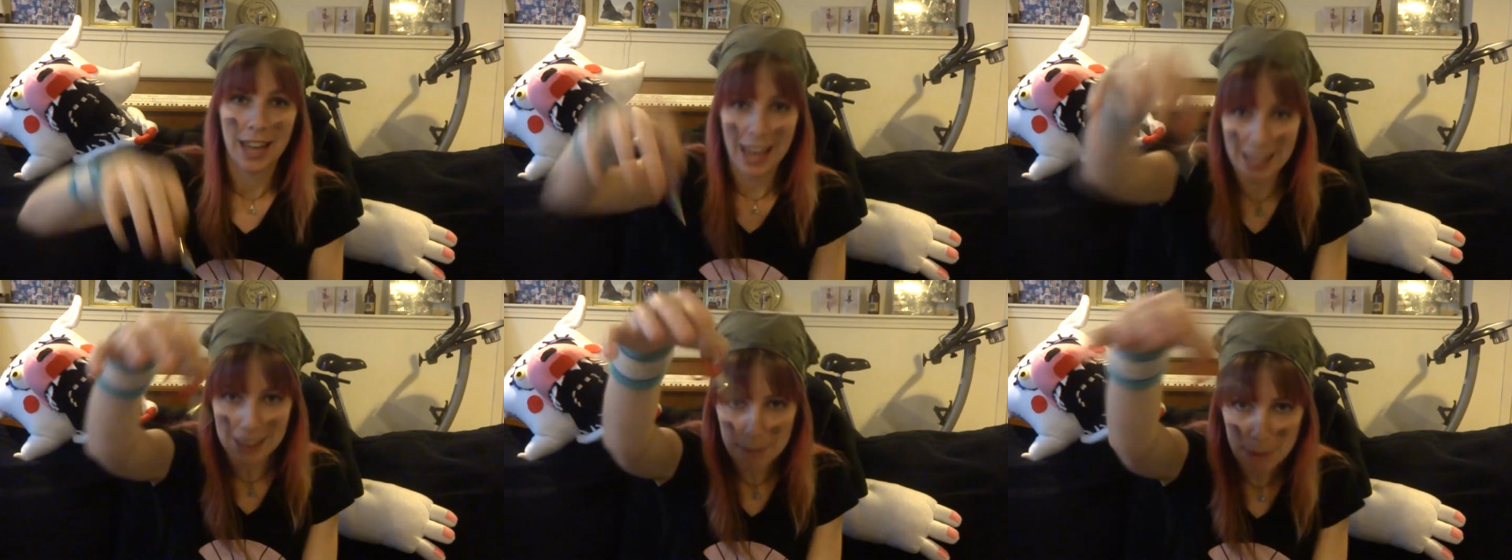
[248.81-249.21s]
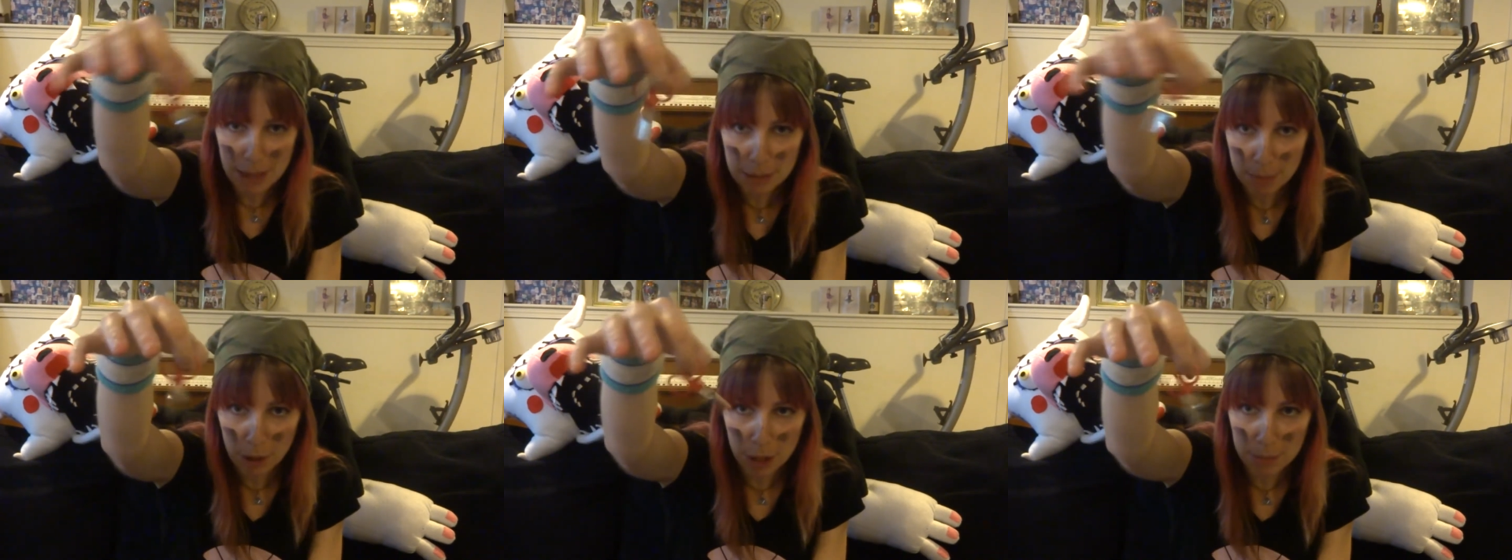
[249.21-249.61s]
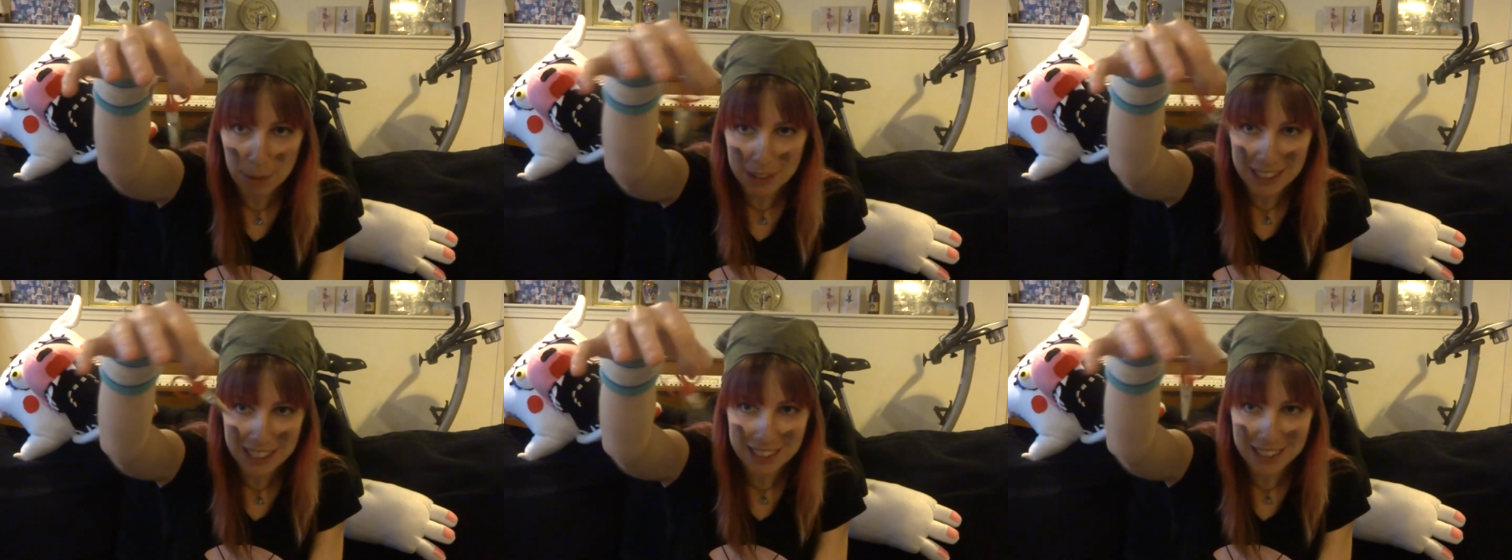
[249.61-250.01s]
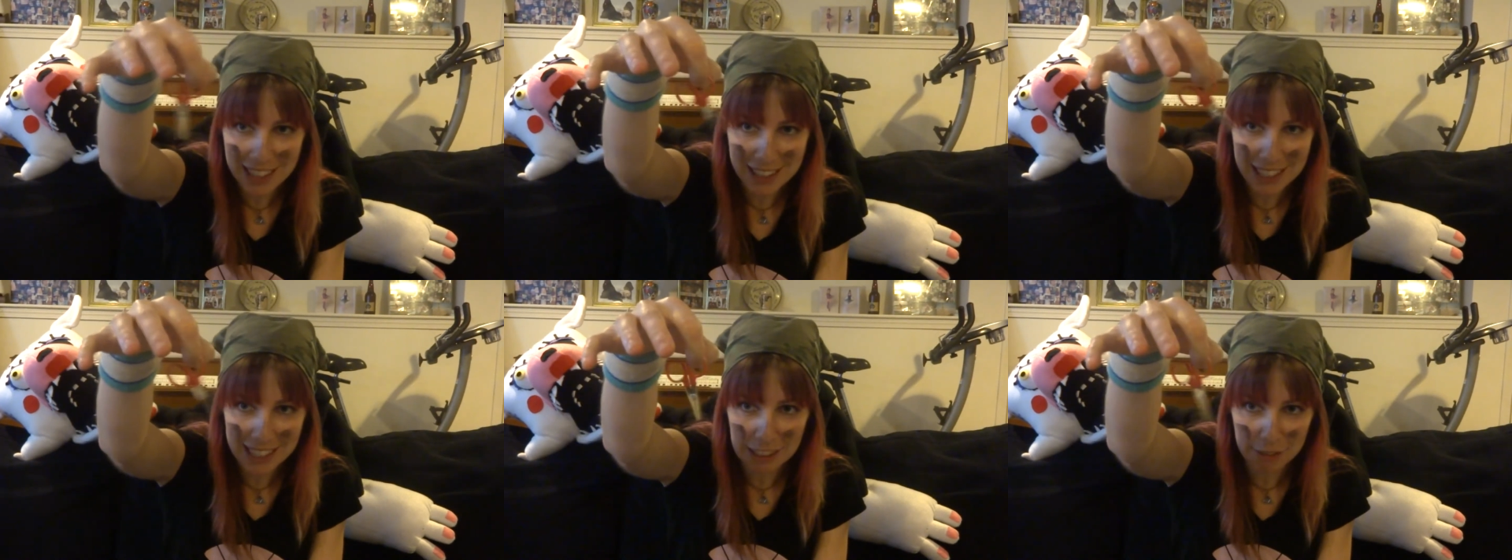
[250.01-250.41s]
And the best part about these is
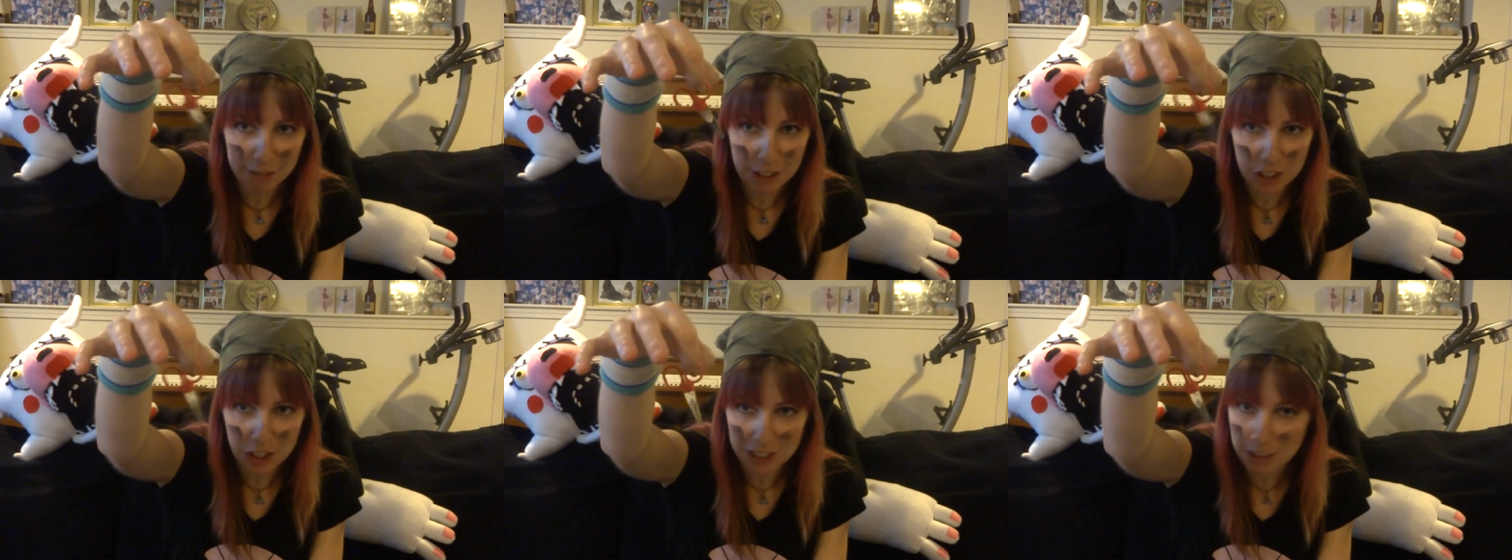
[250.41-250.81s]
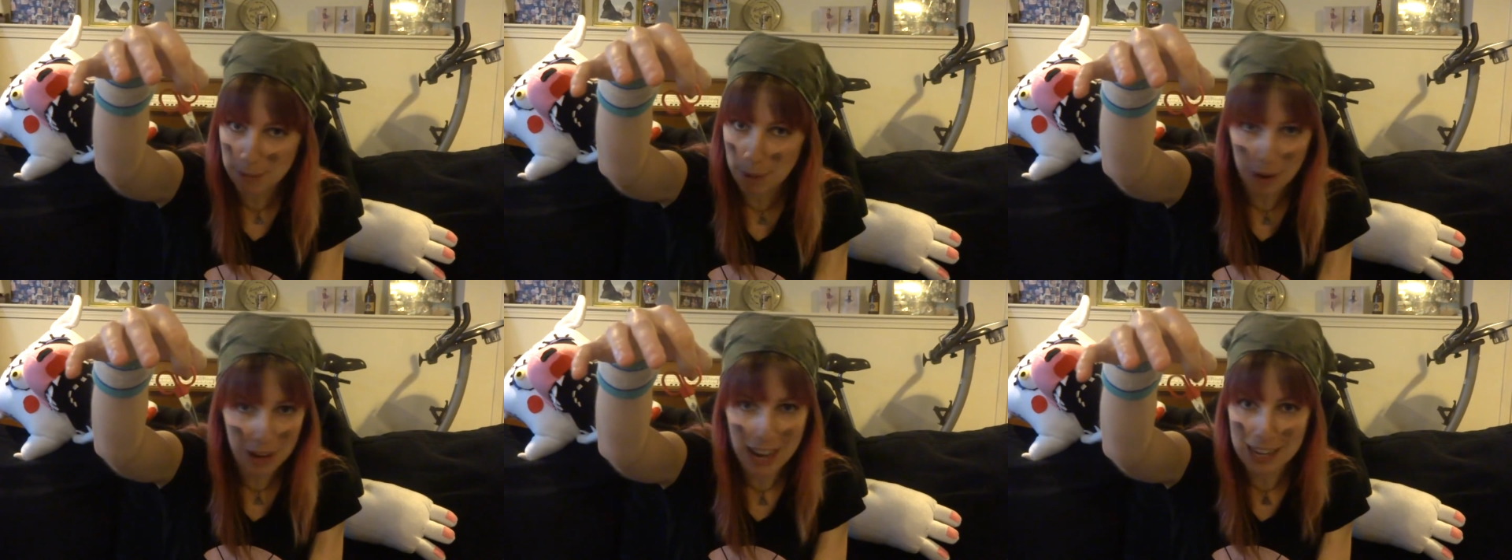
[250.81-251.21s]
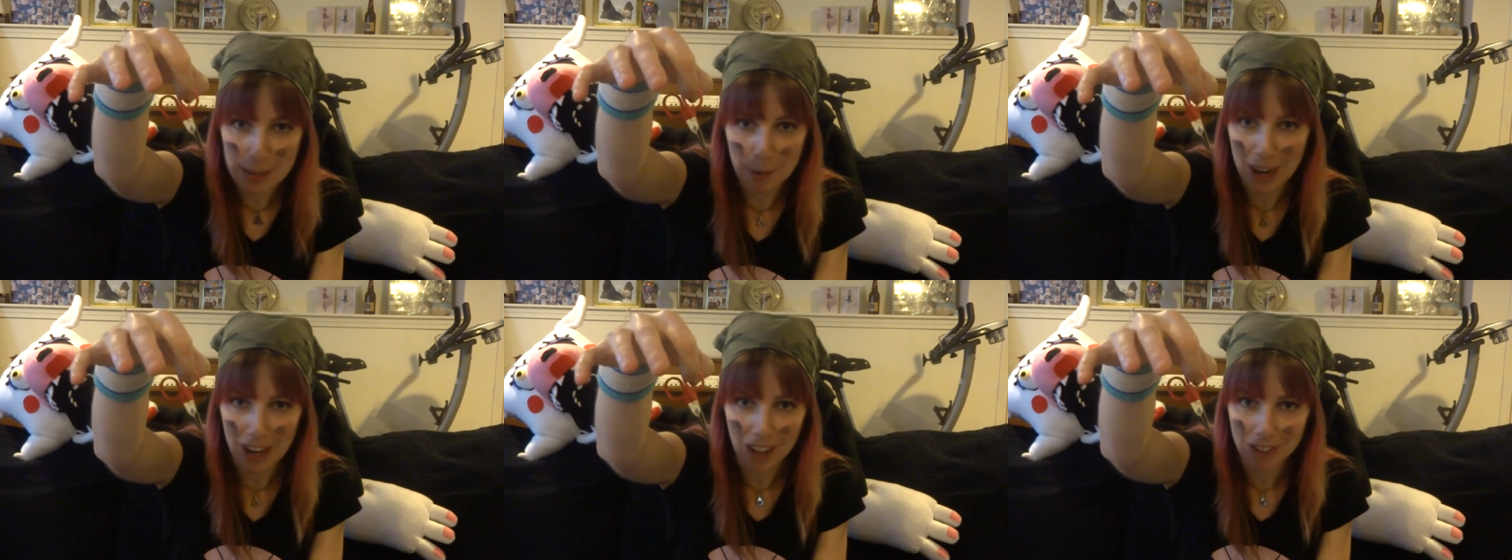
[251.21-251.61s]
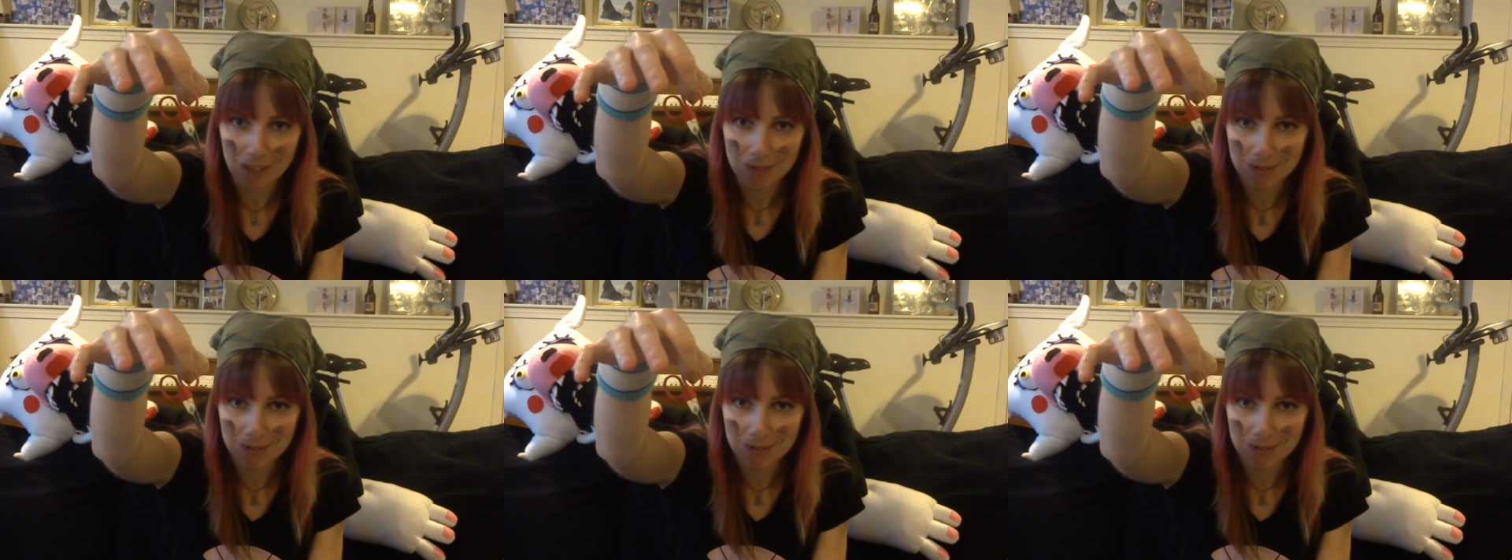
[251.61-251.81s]
that they can fit just about anywhere.